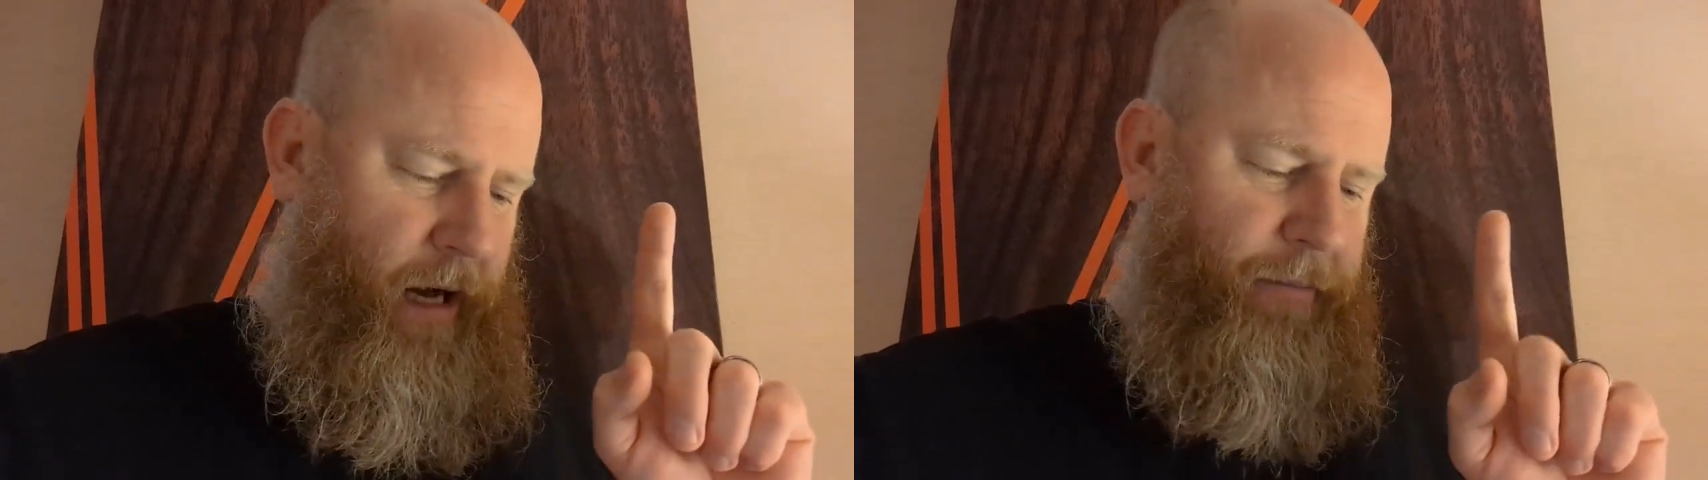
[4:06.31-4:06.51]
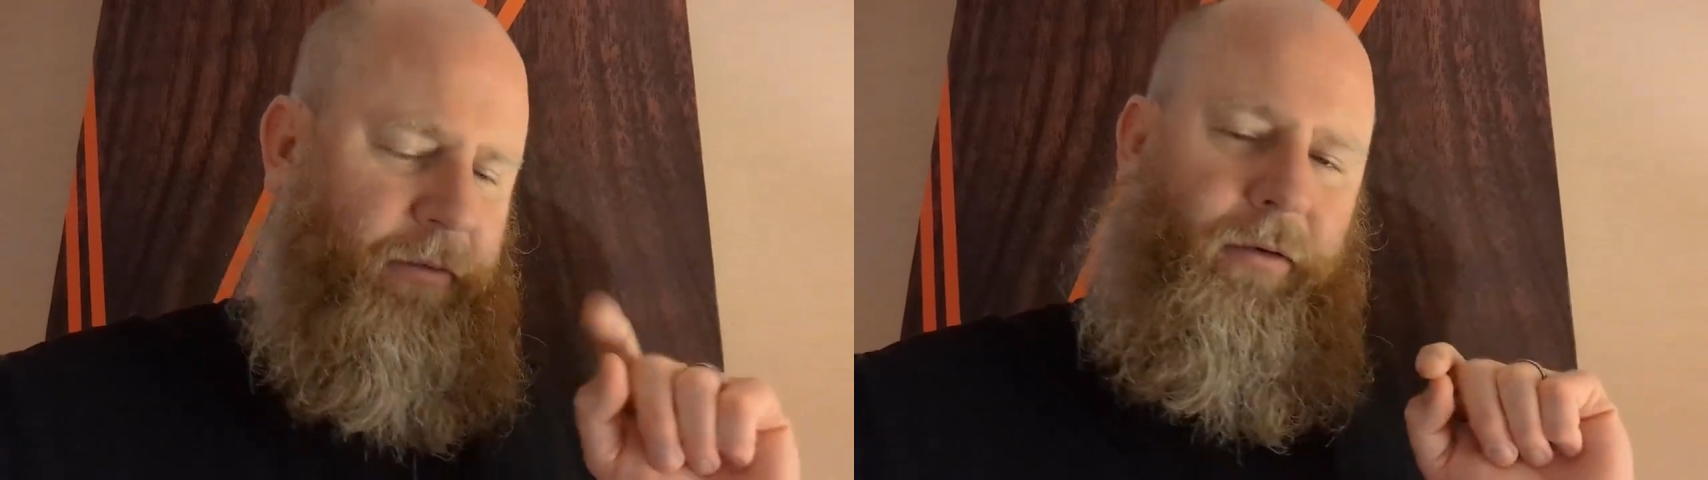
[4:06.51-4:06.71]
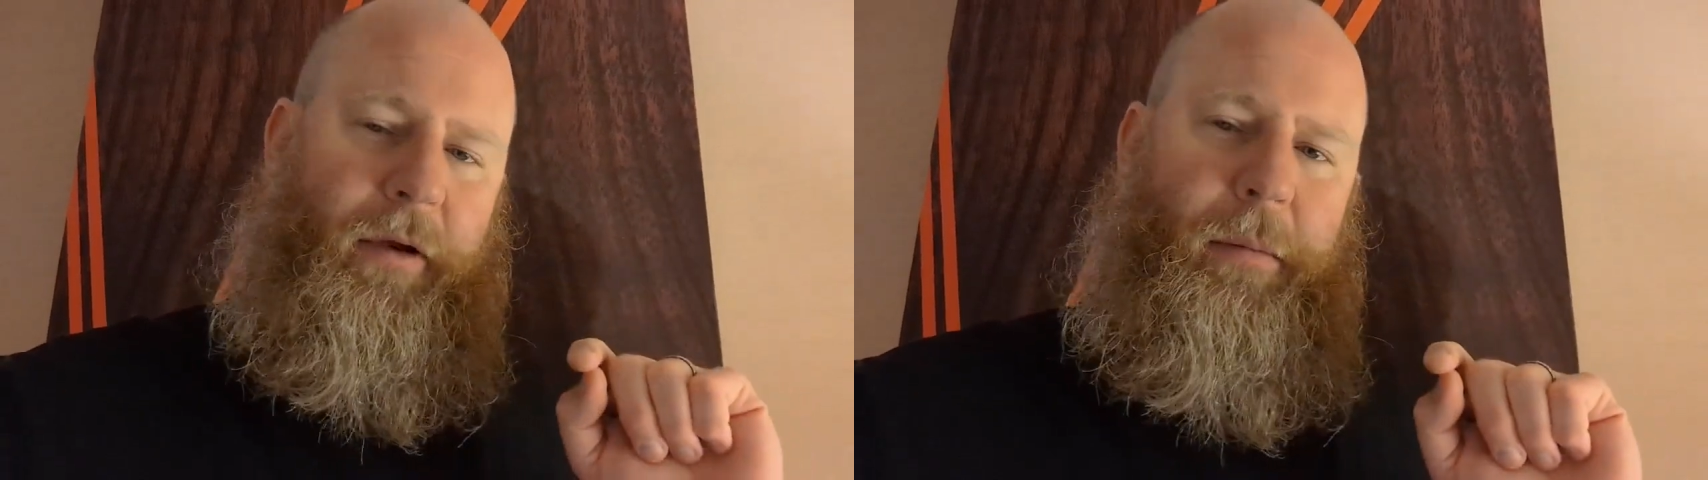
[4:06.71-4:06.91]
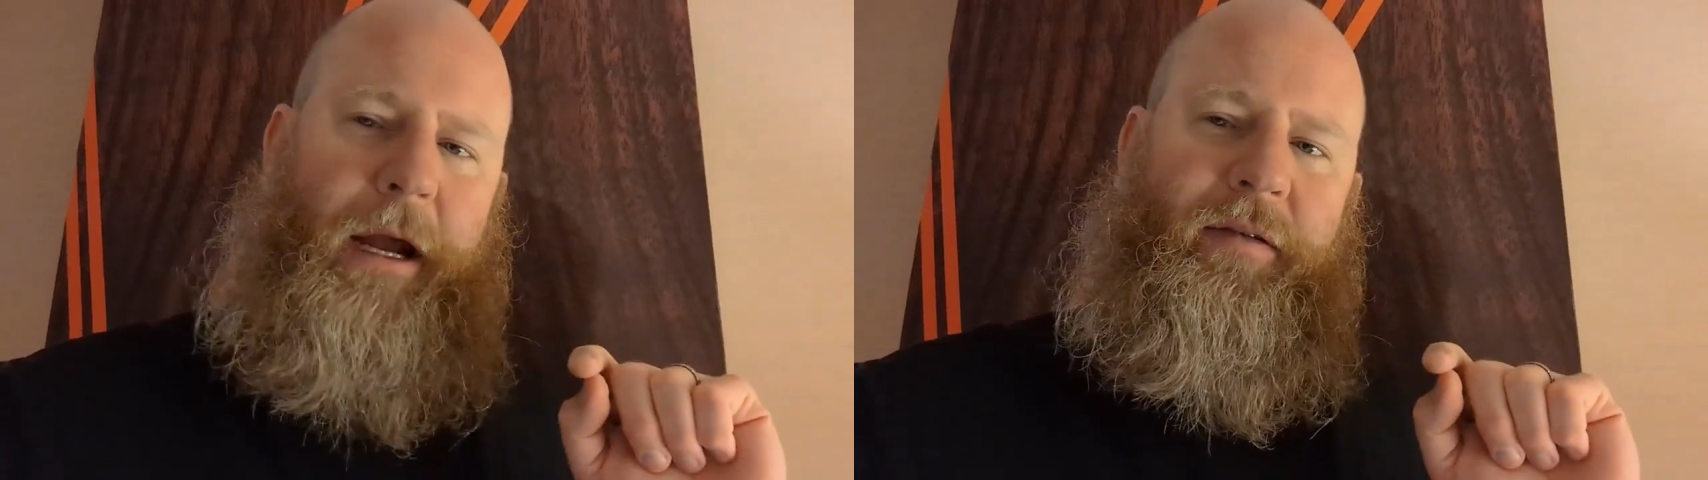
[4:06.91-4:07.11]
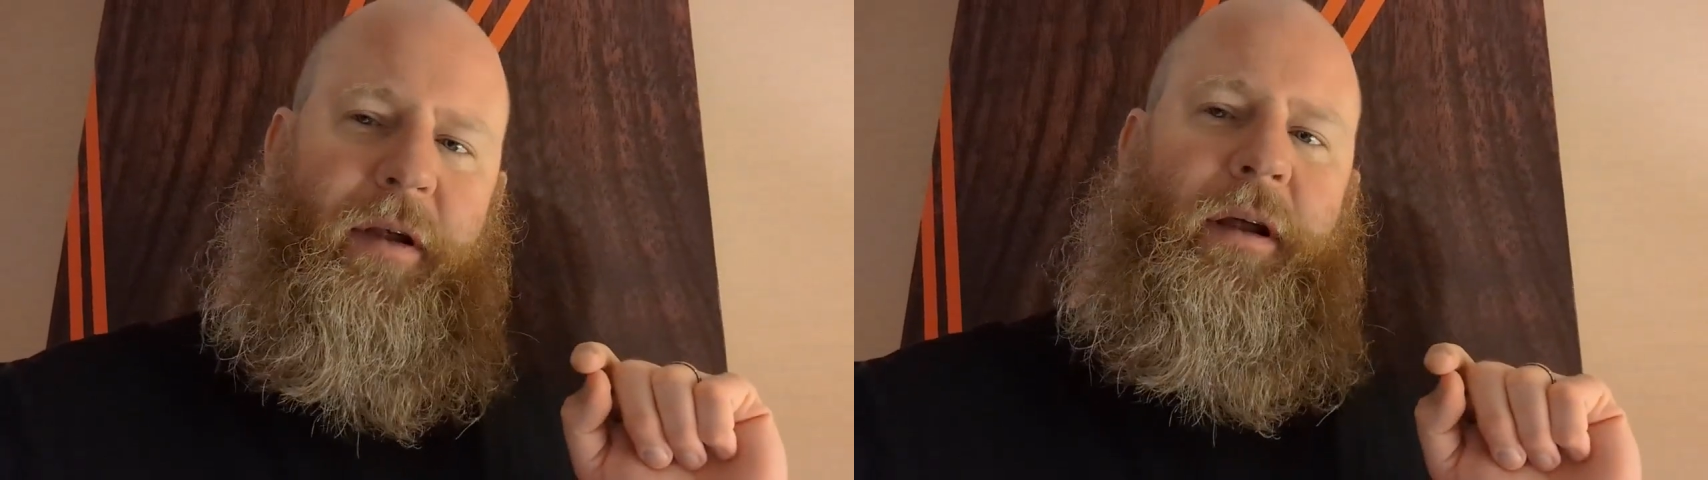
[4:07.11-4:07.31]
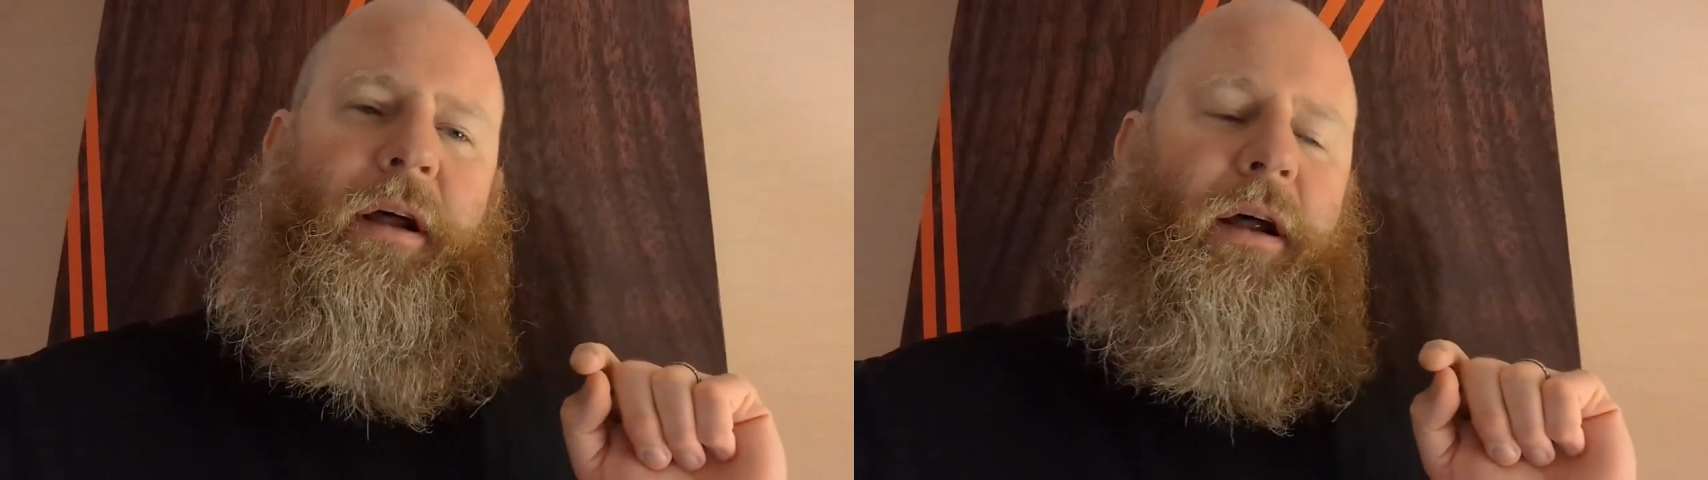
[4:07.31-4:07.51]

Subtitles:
Absolutely amazing.